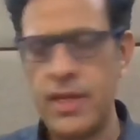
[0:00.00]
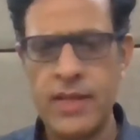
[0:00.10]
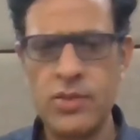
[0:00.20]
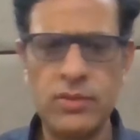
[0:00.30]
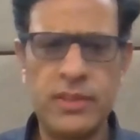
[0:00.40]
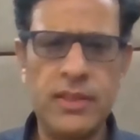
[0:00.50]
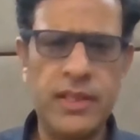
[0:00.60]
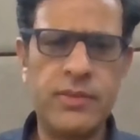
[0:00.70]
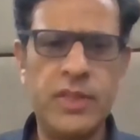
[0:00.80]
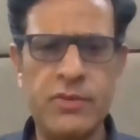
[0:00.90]
So
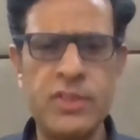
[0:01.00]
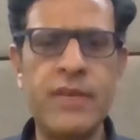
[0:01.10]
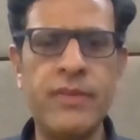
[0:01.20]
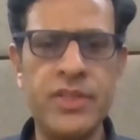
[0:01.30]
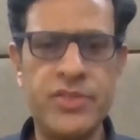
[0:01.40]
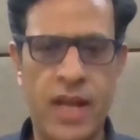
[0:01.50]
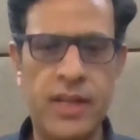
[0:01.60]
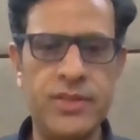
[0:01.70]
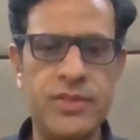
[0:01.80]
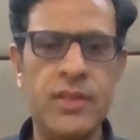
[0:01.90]
it was never a
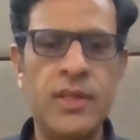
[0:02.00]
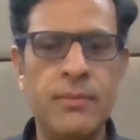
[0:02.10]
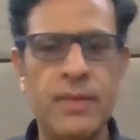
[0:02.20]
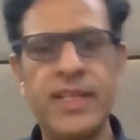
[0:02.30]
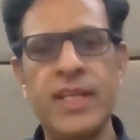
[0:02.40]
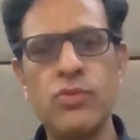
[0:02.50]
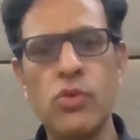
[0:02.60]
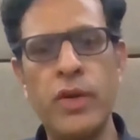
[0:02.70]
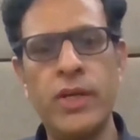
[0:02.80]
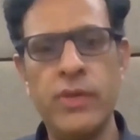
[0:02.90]
challenge. But then to
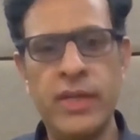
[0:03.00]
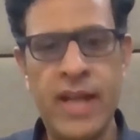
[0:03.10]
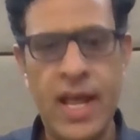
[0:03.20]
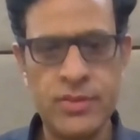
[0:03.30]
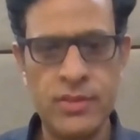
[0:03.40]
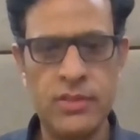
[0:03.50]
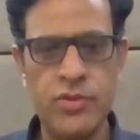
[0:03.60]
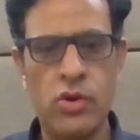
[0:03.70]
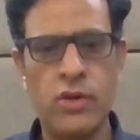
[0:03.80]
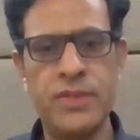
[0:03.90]
go into international
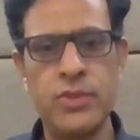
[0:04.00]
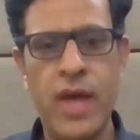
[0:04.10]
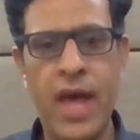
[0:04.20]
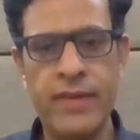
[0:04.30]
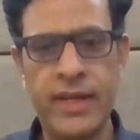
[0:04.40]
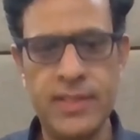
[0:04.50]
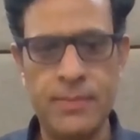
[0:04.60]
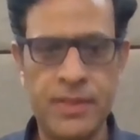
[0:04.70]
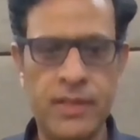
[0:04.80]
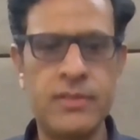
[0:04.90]
geography, to have an
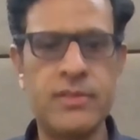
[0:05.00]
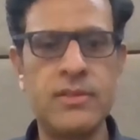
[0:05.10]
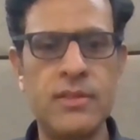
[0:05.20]
acceptance,